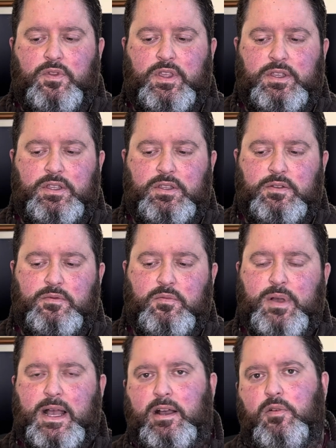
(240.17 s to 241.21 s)
the
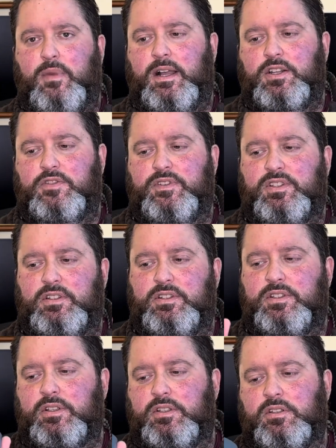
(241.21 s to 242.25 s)
power match
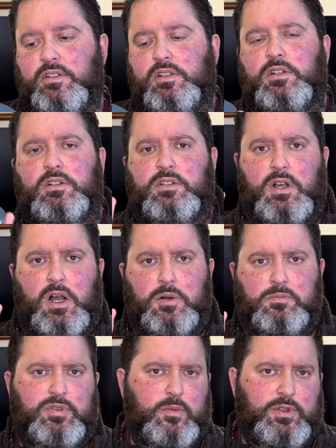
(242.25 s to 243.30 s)
facility.
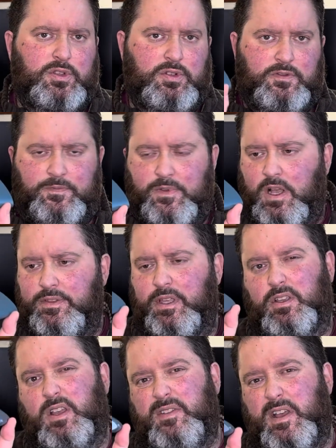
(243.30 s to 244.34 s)
Probably good, I
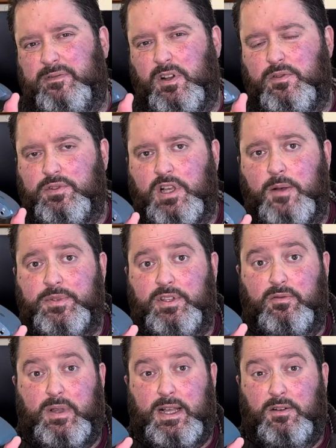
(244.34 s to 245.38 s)
think, headphones up to
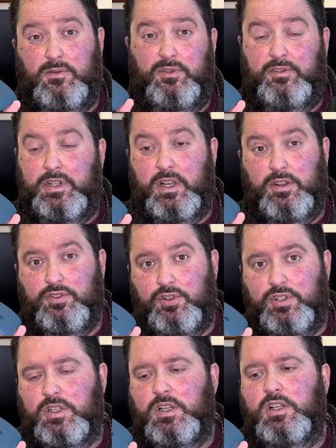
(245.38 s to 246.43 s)
about
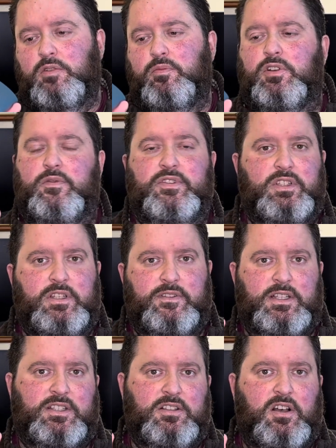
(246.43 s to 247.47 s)
300, but obviously if
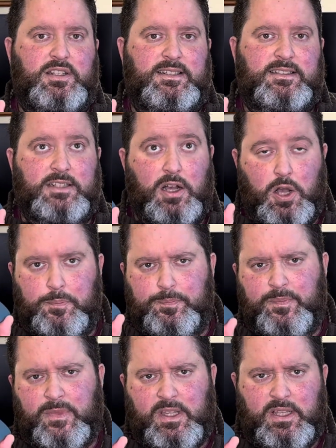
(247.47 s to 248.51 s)
they're slightly
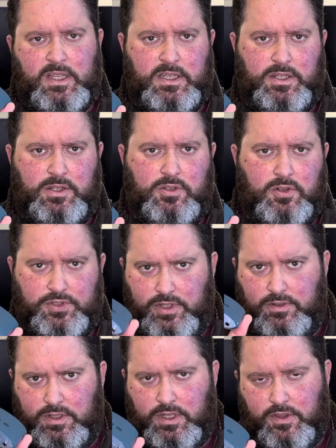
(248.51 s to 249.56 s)
not too,
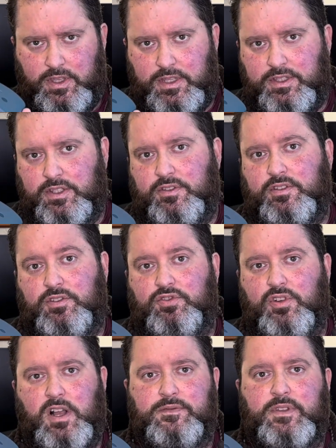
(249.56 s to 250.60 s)
the easier to
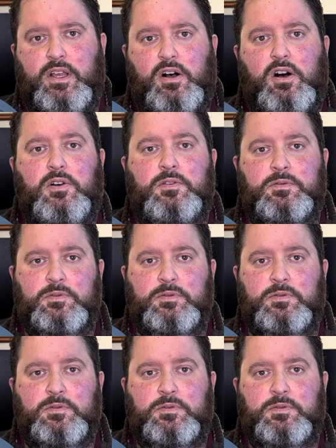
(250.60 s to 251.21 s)
drive they are,